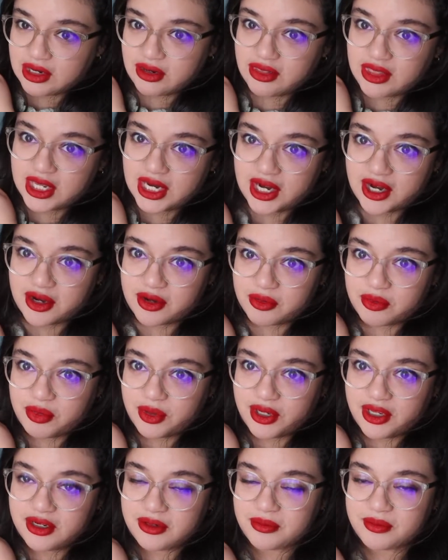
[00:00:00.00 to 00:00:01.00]
there,
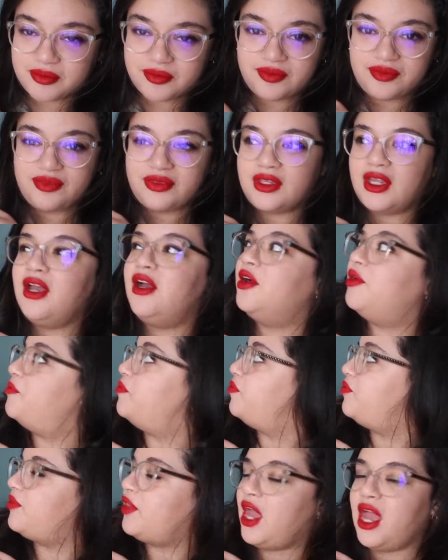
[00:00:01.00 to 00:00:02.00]
but
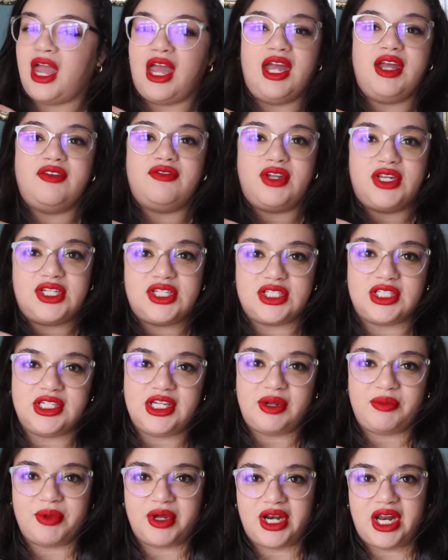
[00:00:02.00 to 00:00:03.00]

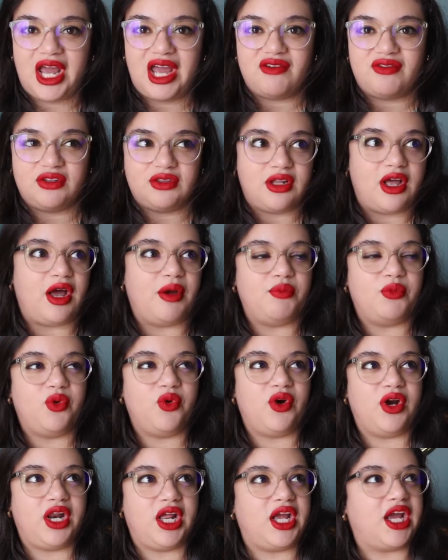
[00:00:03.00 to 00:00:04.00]
eventually I'm gonna have a lot
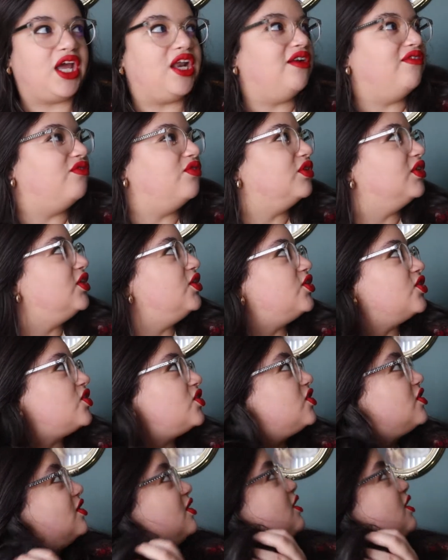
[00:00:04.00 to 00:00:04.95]
more, and I kind of really just